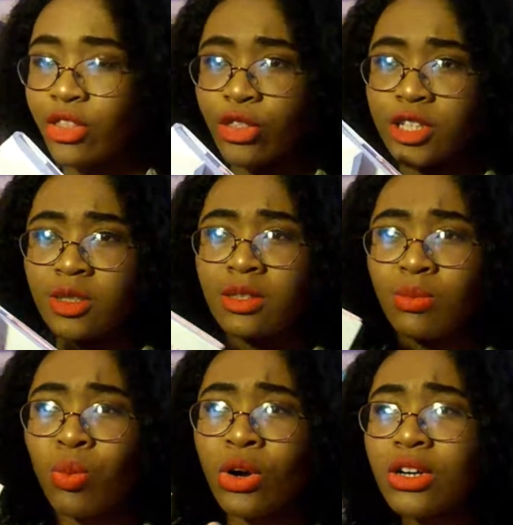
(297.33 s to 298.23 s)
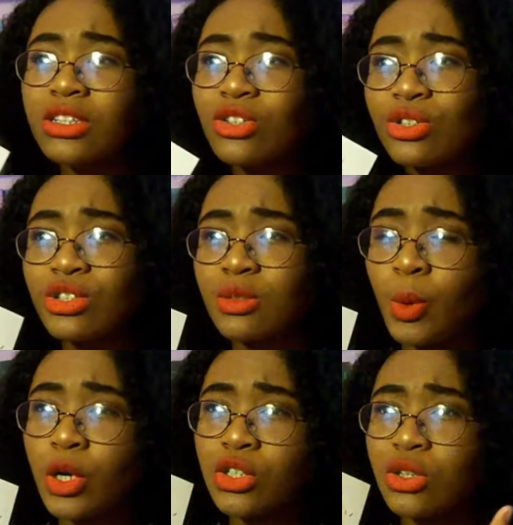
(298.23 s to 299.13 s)
the words used in this
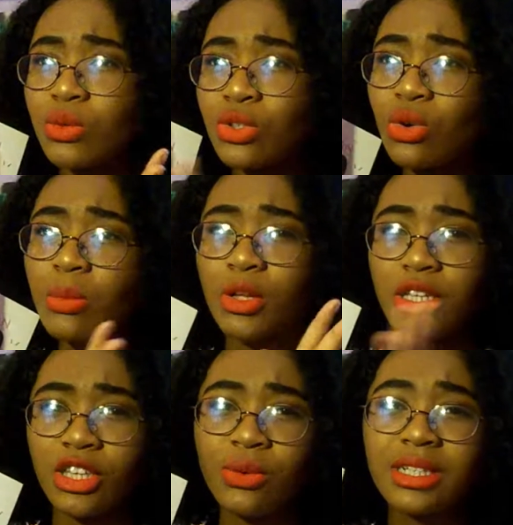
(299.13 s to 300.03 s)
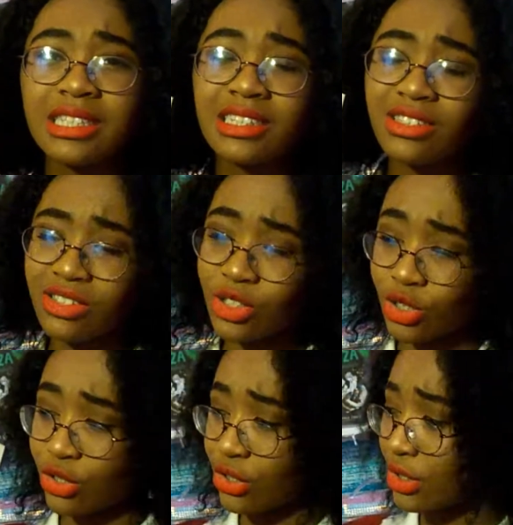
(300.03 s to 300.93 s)
book are so adorable and cute. It's like
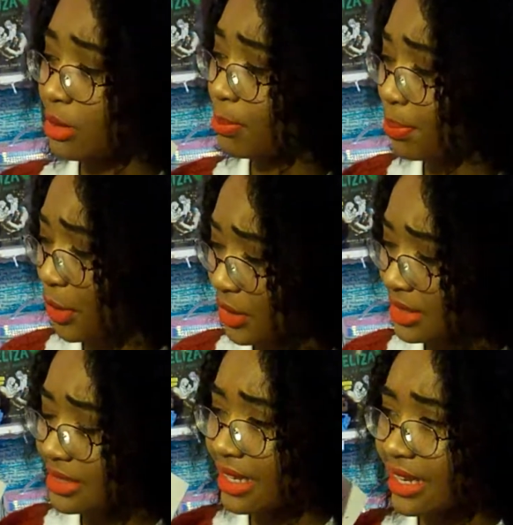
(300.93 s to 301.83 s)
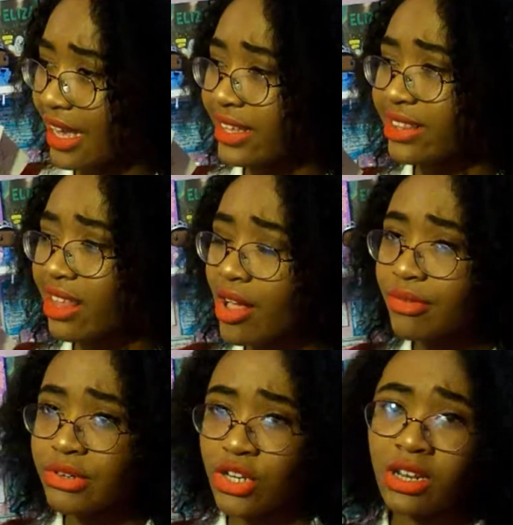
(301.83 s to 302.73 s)
such good books. Like, I
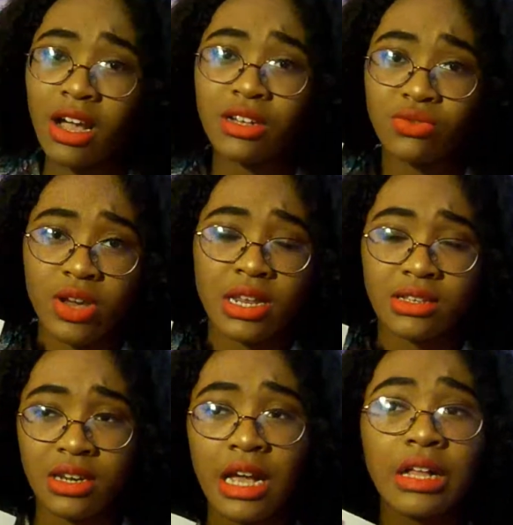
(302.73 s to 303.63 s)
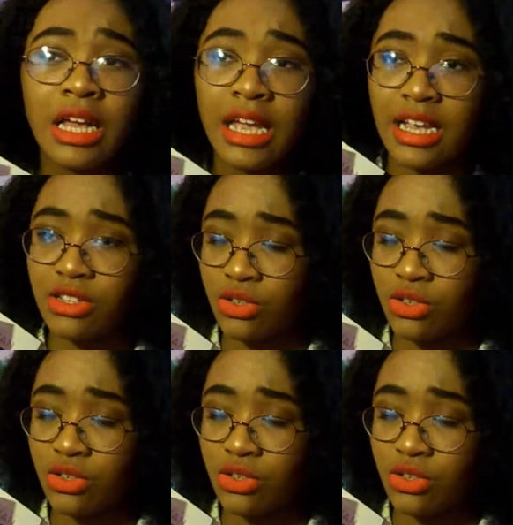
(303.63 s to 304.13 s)
love Jenny Han's writing style. It's